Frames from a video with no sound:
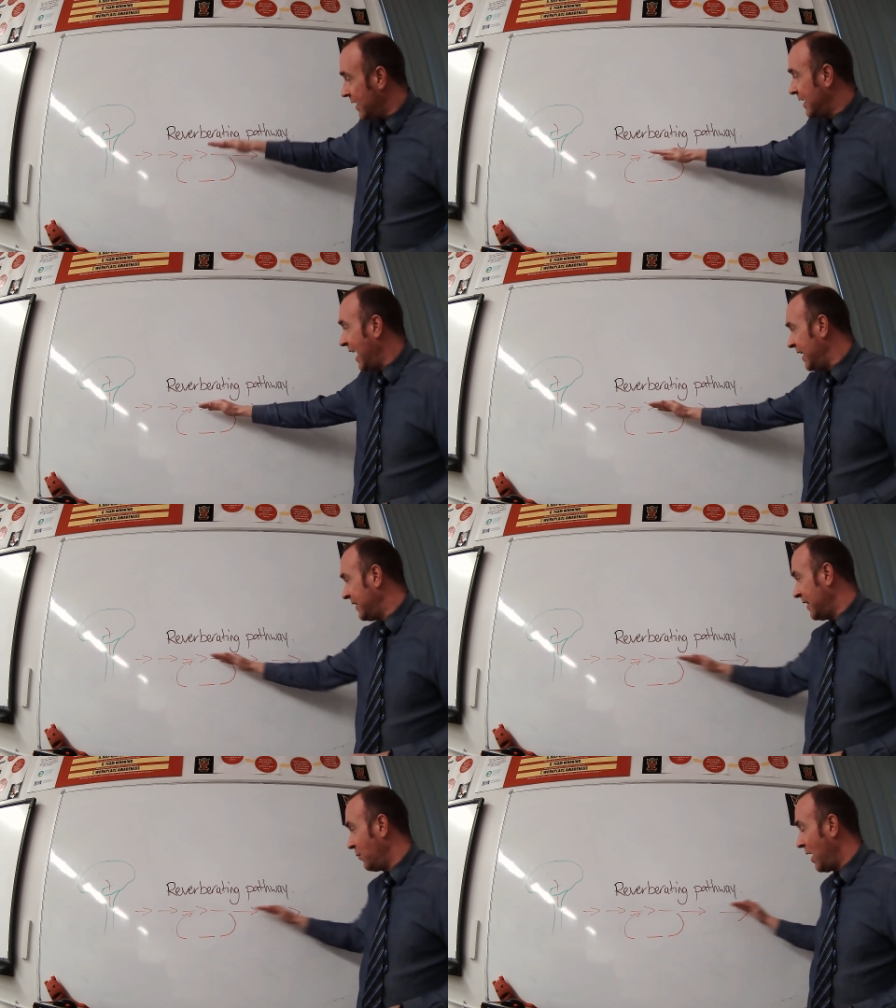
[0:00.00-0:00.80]
carried
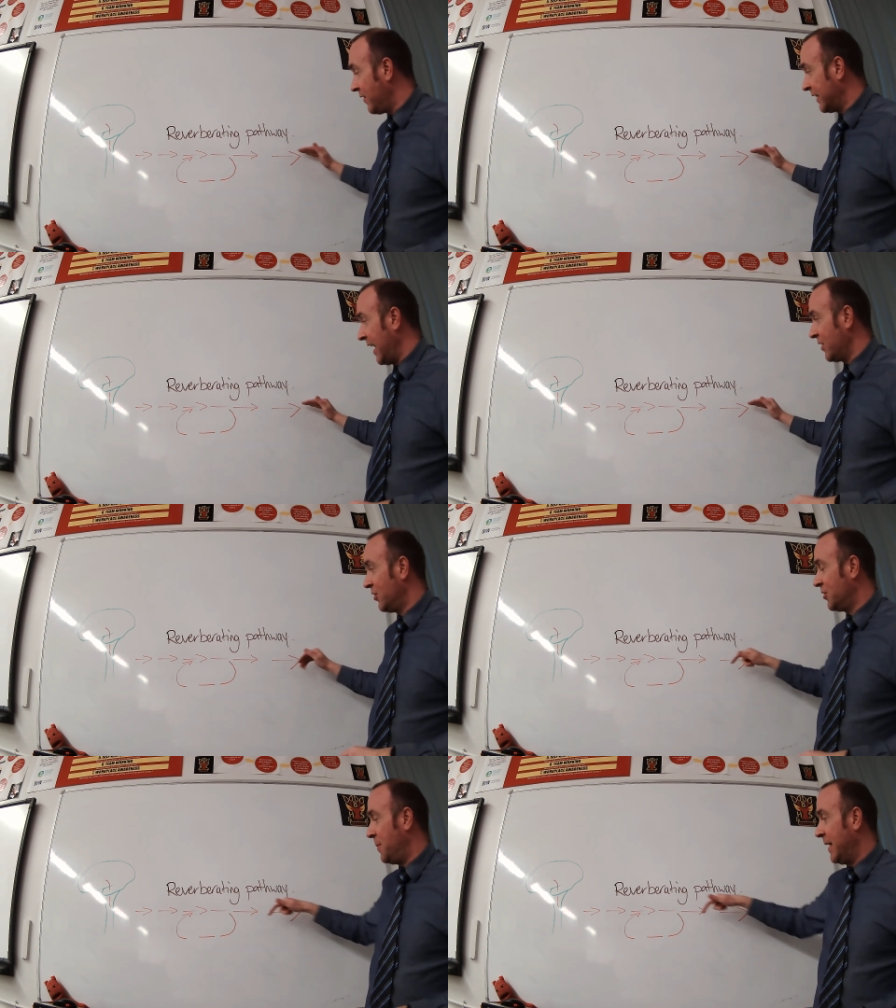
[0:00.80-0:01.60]
in whatever direction
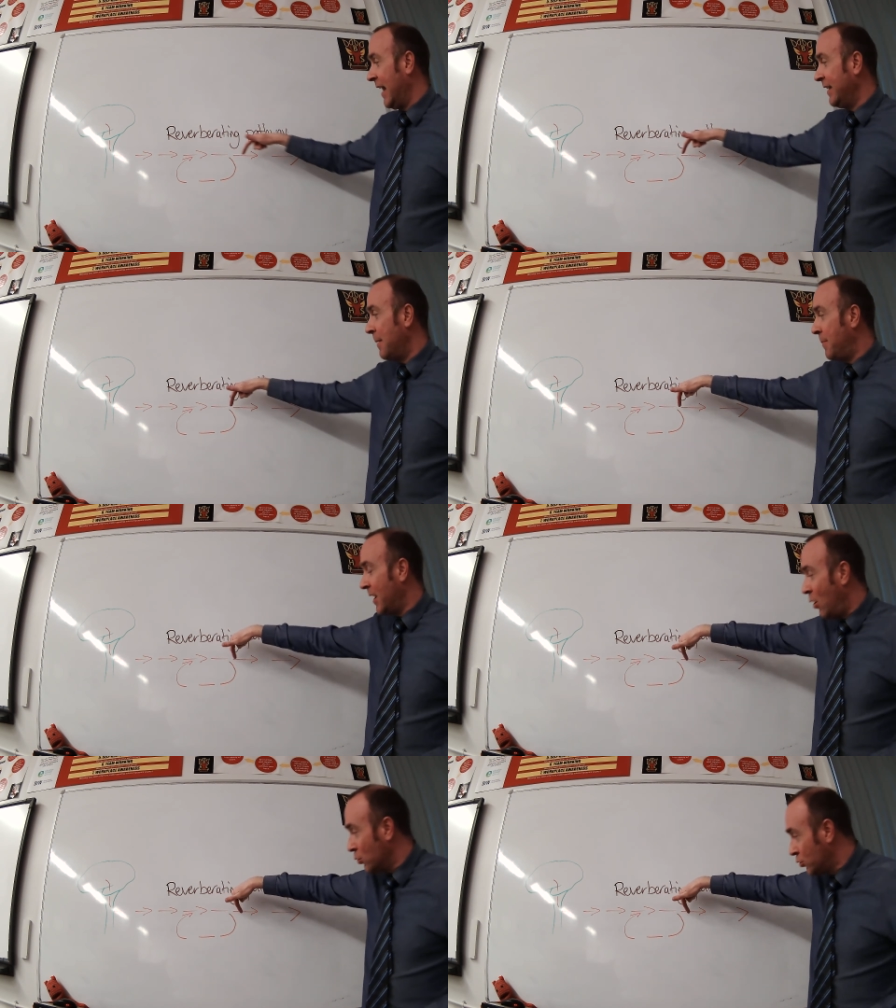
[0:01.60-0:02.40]
it's to be carried in,
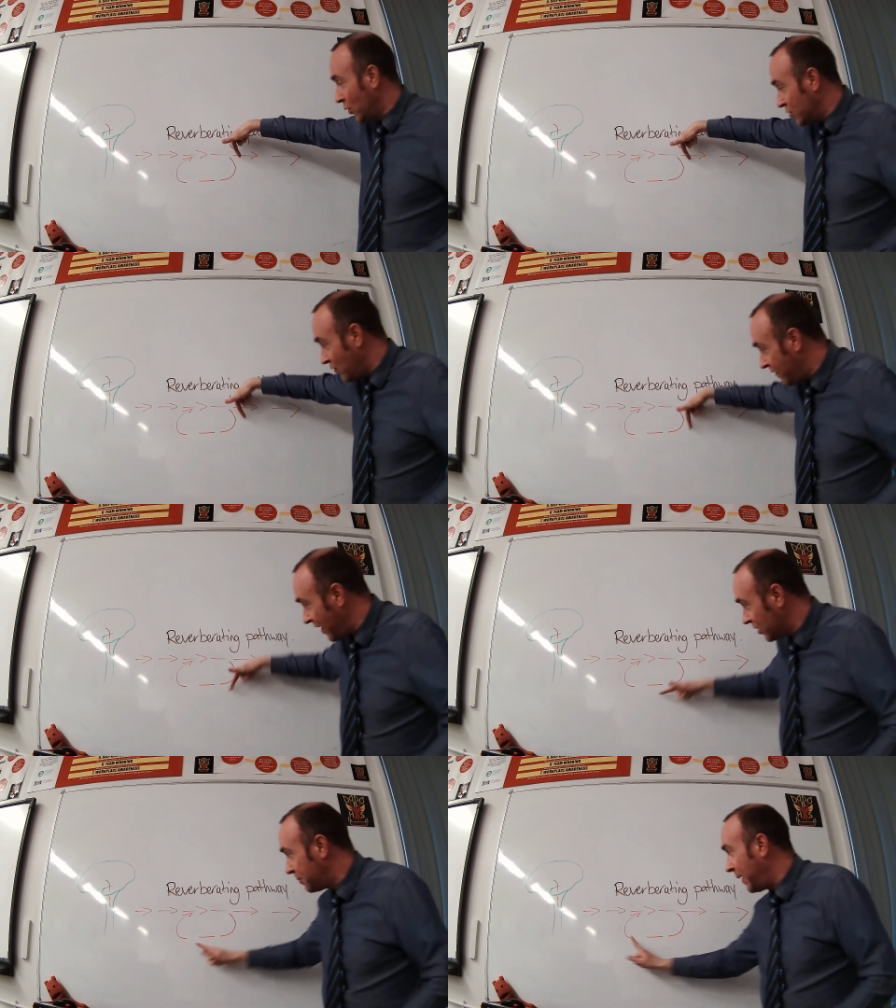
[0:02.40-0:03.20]
but also is
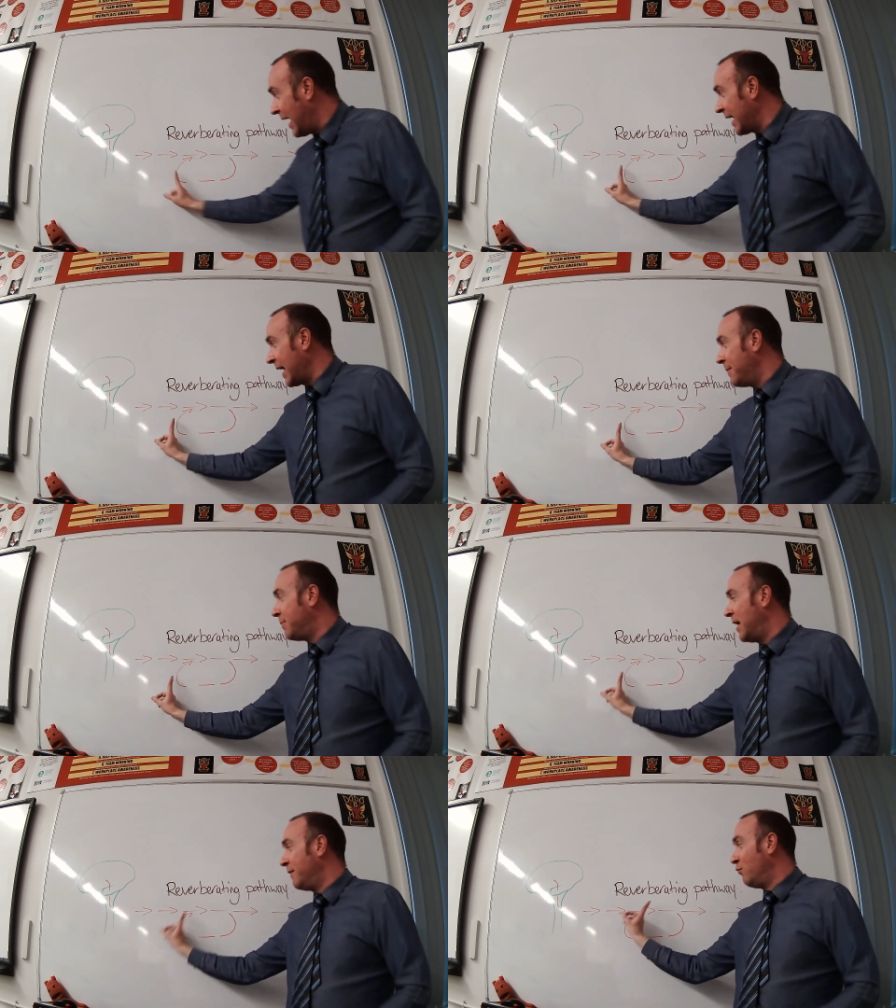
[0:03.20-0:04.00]
reversed back
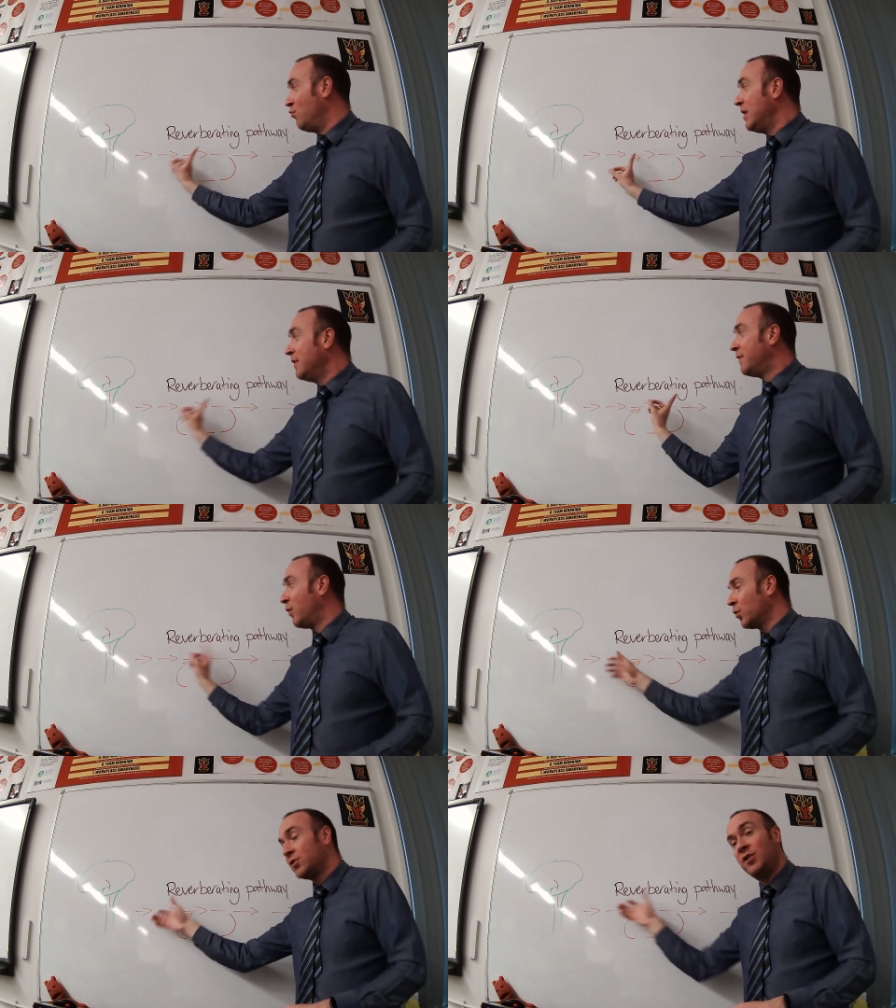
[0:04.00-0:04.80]
and
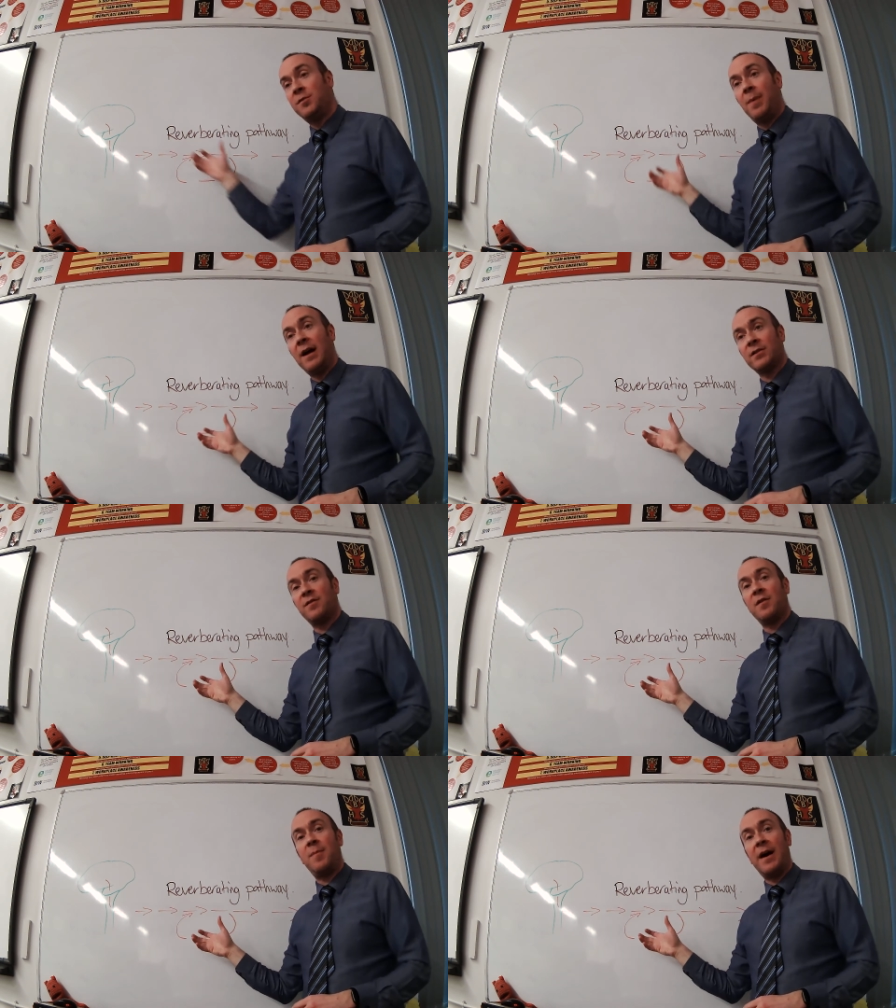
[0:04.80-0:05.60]
reinforces parts
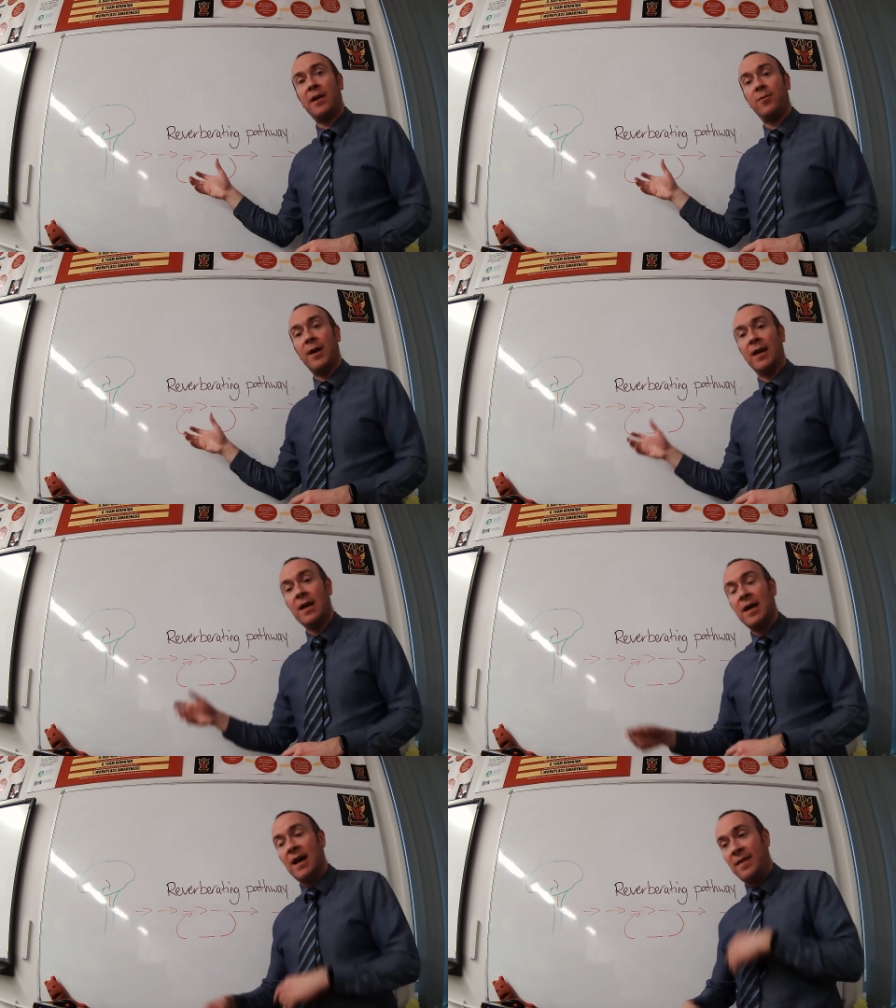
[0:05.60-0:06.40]
of the pathway,
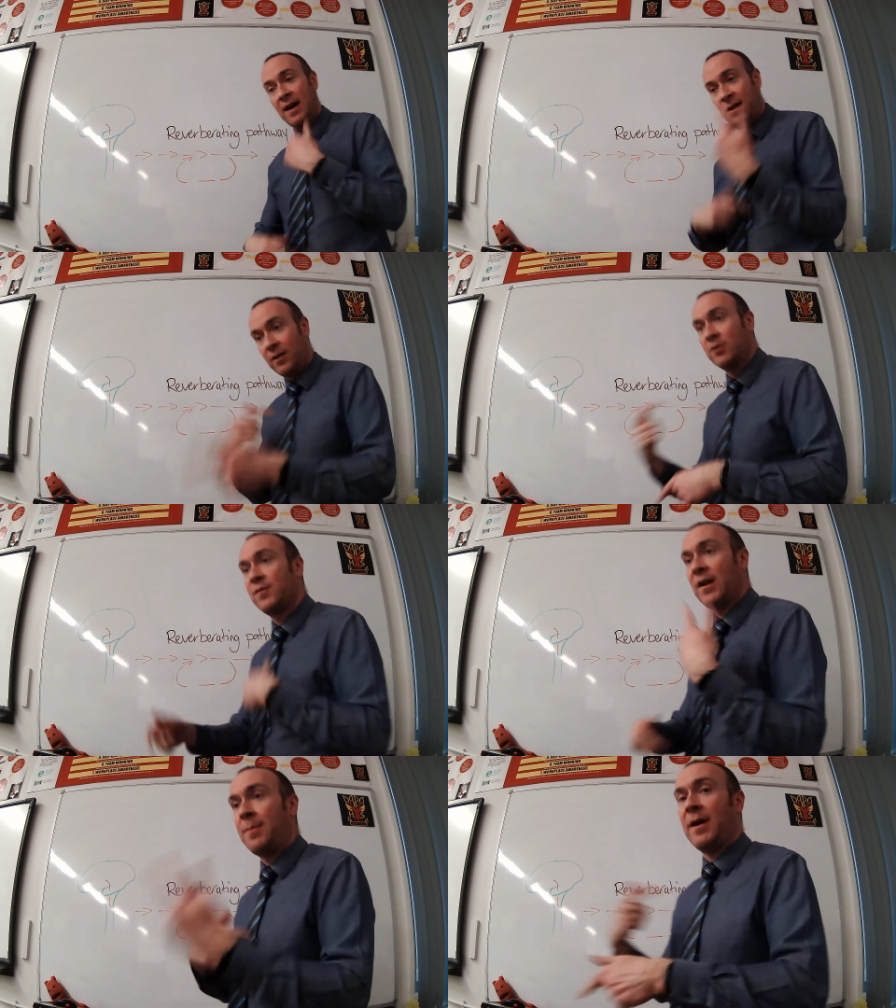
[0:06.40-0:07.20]
and that allows
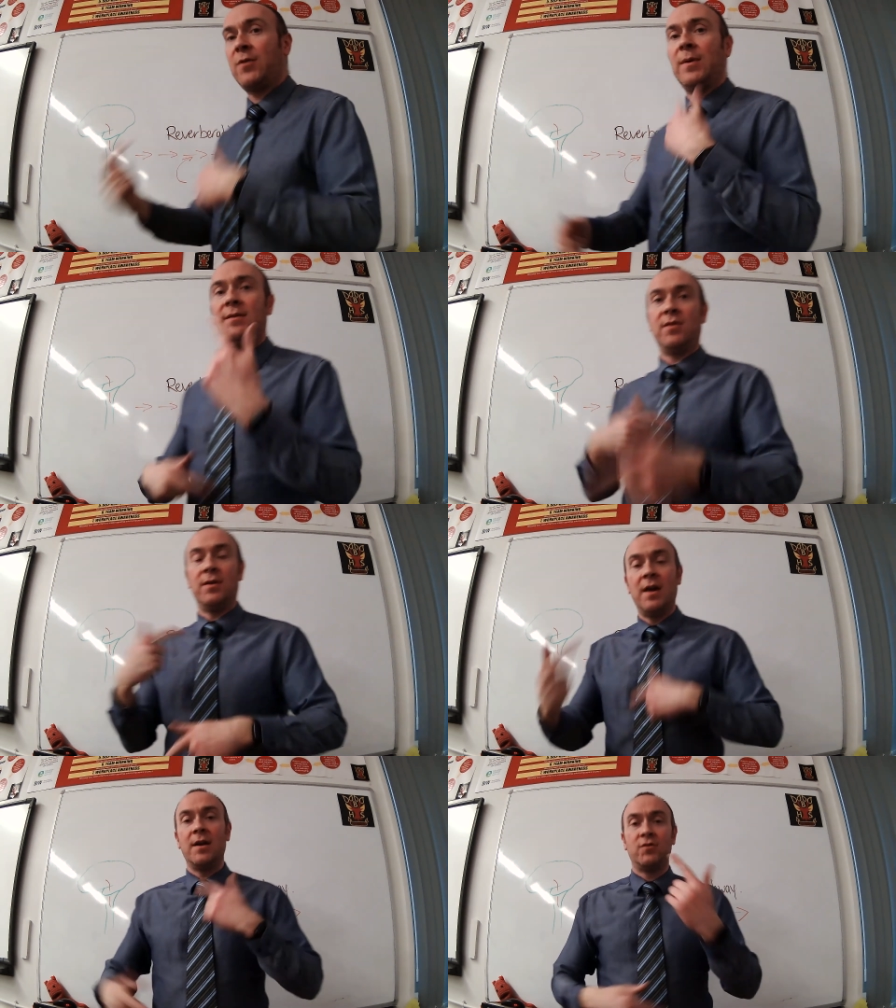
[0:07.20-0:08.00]
for a pathway
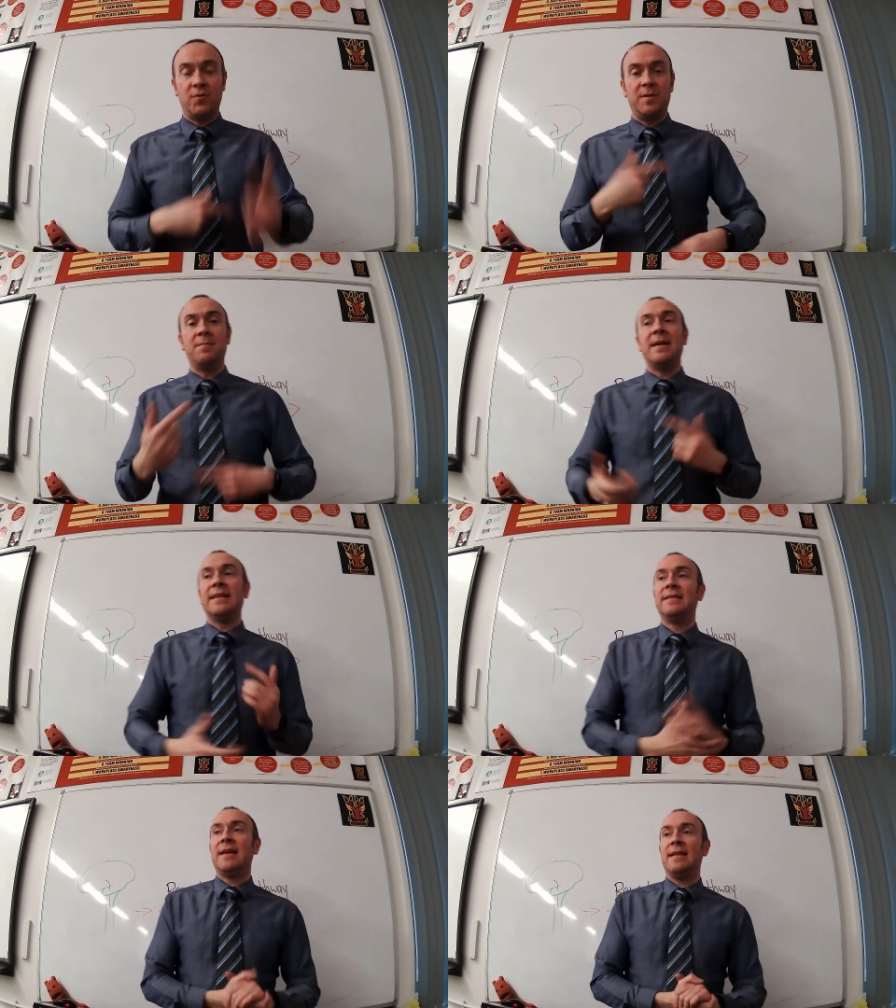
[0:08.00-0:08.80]
to be
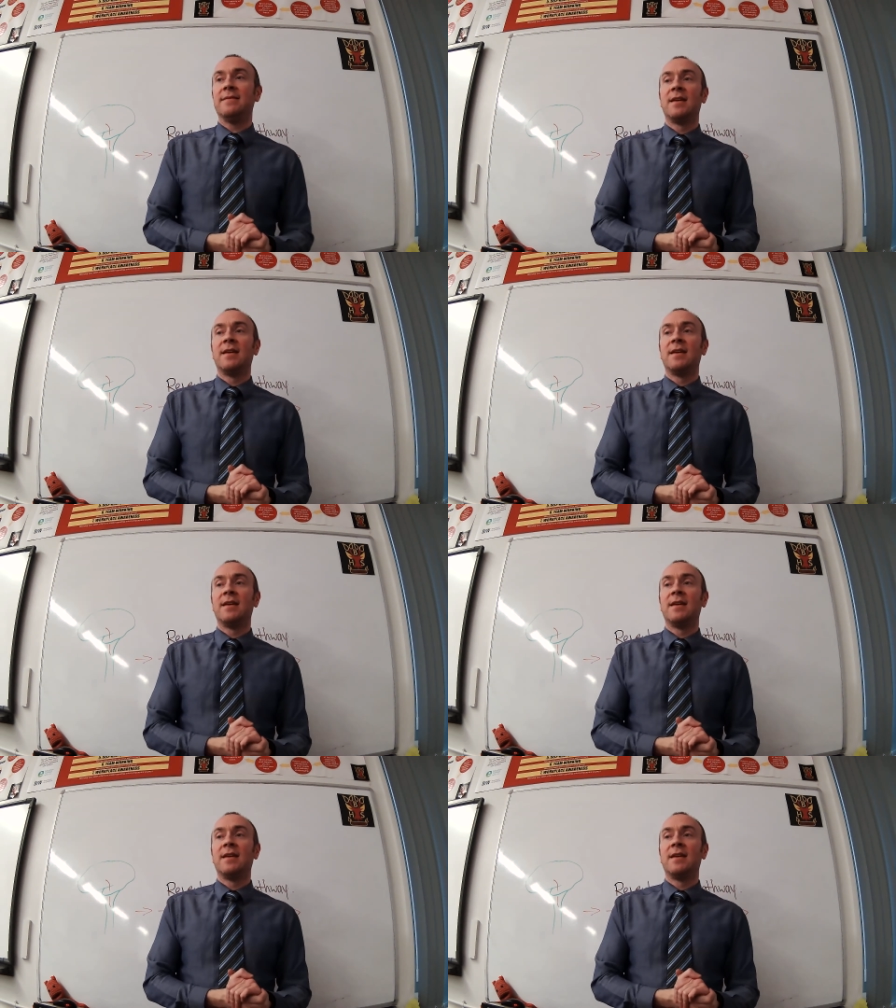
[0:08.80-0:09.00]
maintained.